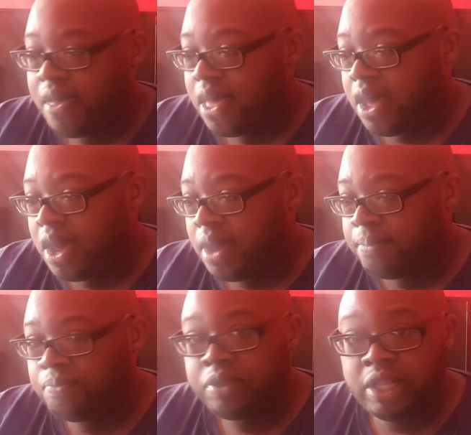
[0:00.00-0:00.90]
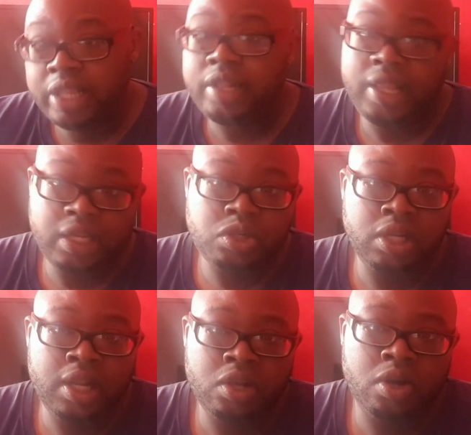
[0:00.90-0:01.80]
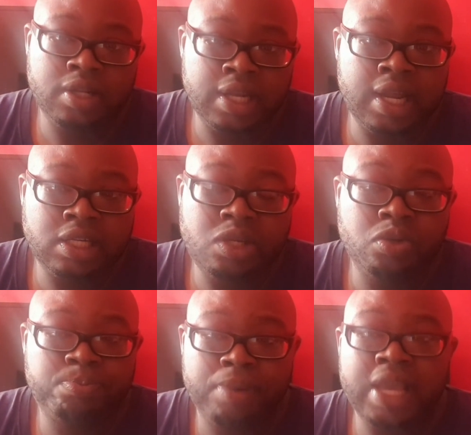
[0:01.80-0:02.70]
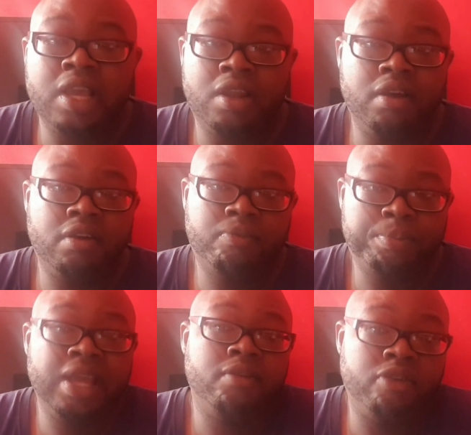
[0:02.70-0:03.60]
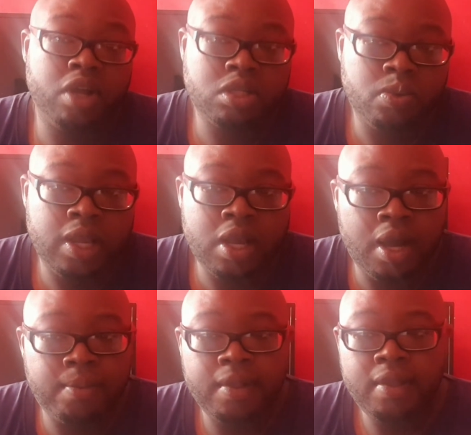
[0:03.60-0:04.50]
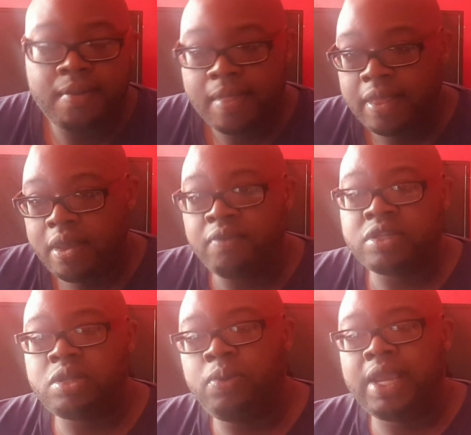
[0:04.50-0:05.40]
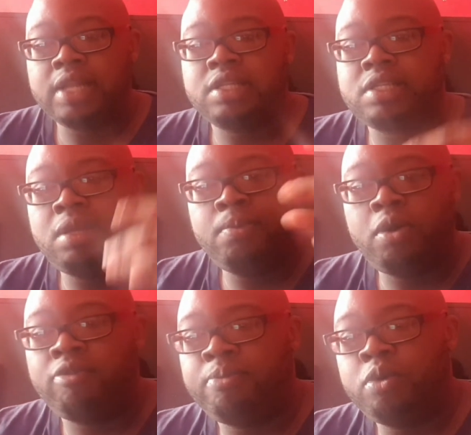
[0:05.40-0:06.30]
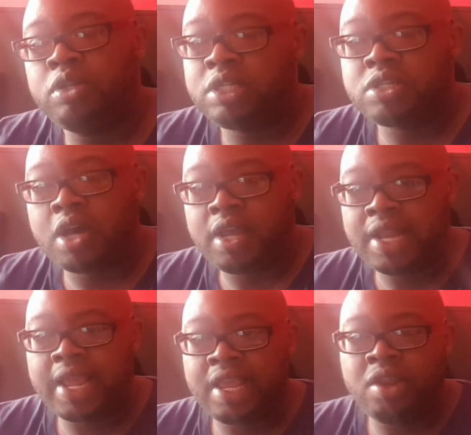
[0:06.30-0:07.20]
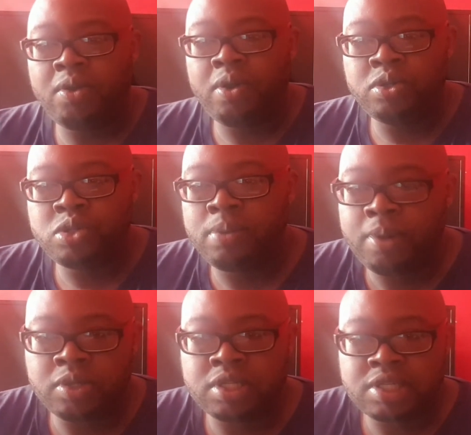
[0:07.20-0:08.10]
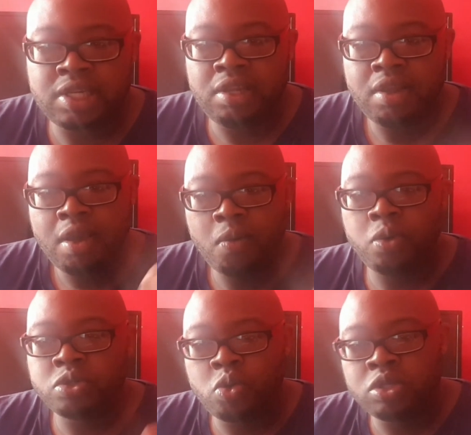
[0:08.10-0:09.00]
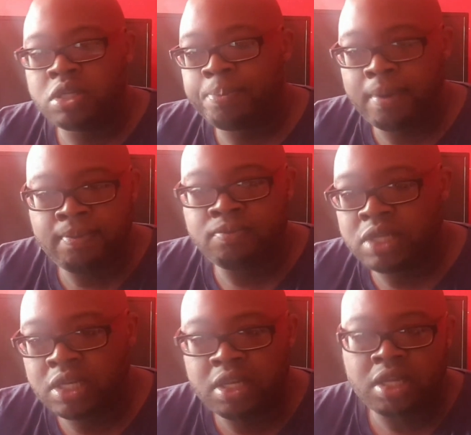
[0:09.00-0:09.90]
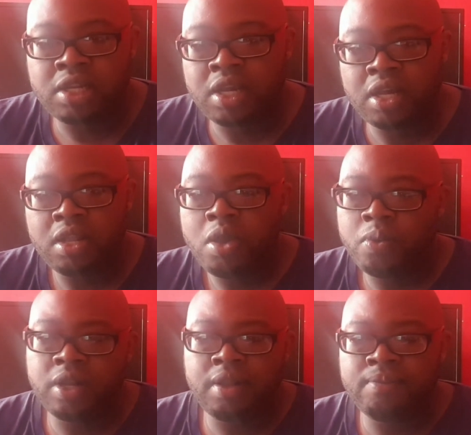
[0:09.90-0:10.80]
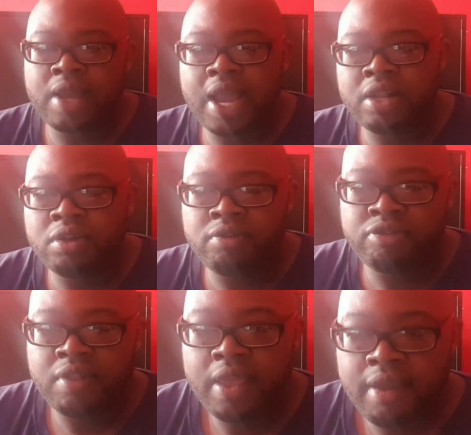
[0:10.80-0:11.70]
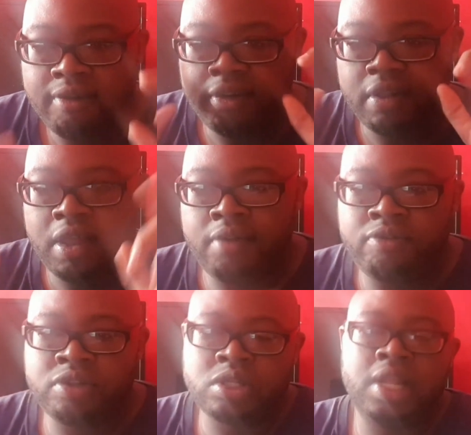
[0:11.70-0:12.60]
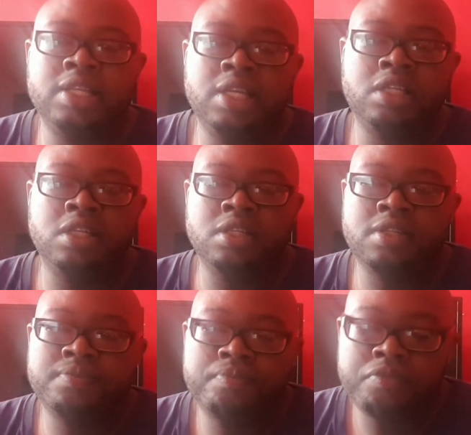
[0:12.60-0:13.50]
literally nearly got dead, and she was begging for her to wake up. Obviously, we get to see more of Morningstar, like in her own dream world, to see what was causing the problems, yada yada yada. One of them kind of visualizations.